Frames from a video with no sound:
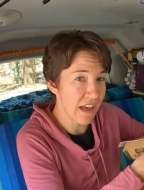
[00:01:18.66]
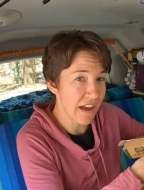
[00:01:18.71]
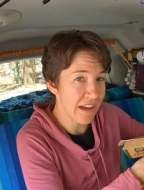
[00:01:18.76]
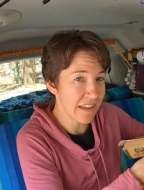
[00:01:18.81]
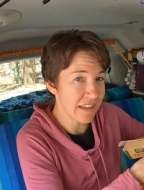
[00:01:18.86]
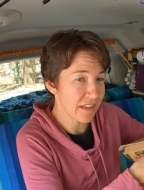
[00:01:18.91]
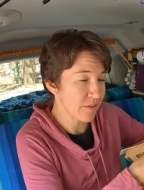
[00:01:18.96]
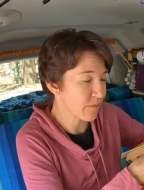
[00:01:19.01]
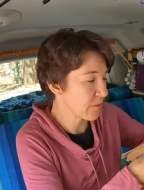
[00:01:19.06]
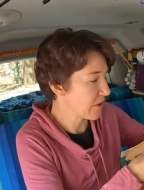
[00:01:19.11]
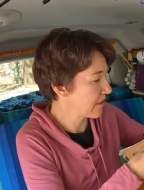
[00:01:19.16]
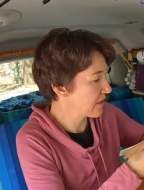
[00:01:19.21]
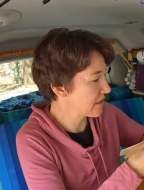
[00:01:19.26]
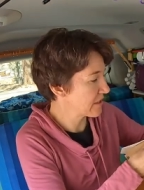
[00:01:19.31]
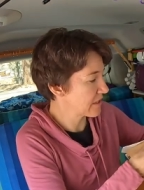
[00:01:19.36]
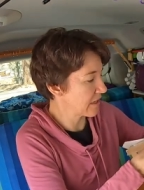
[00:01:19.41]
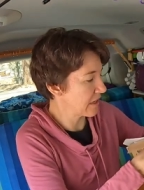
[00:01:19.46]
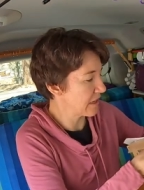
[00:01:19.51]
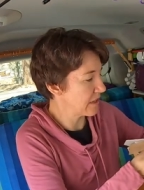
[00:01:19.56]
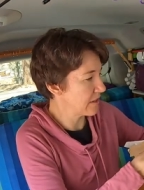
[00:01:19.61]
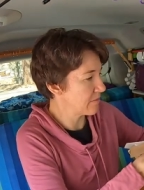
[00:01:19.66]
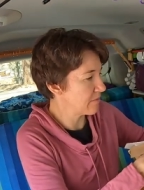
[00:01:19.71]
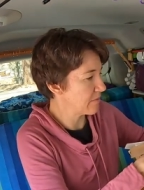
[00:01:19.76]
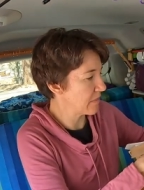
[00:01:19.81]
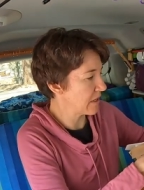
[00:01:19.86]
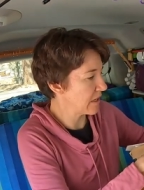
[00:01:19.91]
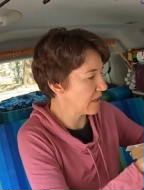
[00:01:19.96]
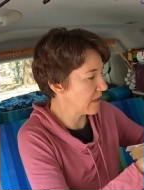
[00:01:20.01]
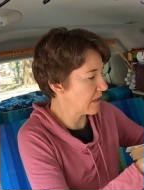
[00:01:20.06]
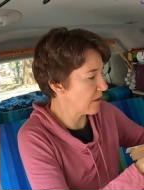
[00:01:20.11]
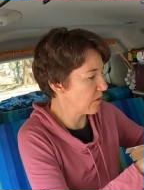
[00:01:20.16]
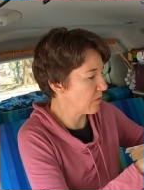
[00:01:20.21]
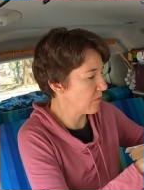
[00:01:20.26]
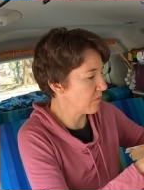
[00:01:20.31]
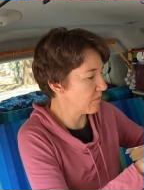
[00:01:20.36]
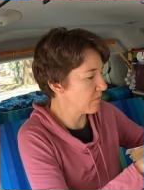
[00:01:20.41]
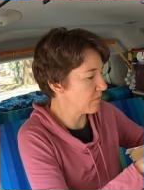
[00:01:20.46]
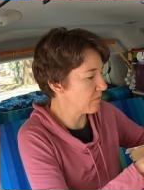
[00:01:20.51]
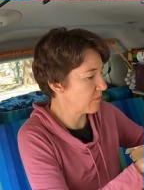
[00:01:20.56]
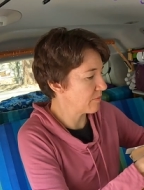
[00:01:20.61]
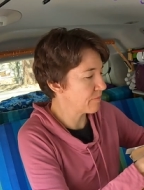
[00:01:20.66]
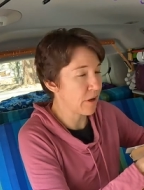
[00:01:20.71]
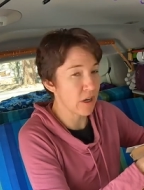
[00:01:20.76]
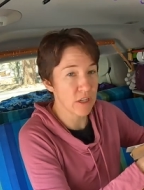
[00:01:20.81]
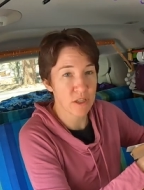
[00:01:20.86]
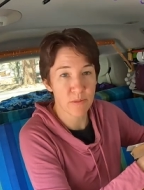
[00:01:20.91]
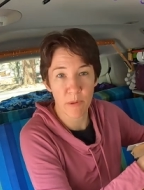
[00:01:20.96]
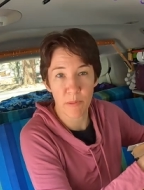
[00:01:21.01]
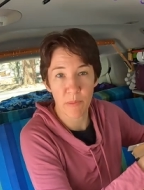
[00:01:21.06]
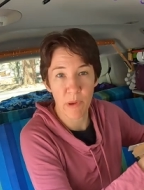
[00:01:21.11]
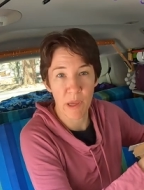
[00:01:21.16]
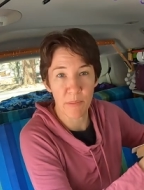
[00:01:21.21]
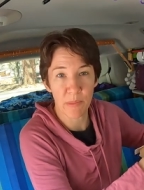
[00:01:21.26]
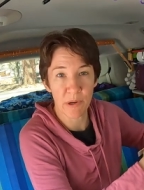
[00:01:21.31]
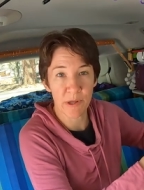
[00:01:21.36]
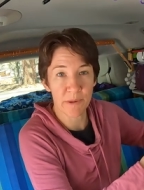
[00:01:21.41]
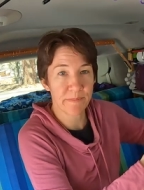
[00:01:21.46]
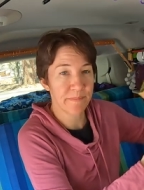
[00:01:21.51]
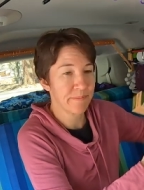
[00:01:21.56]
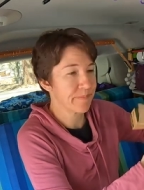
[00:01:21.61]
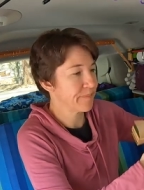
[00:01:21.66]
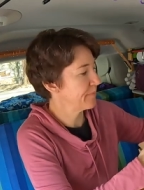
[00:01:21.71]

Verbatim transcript: line it with some uh, parchment paper.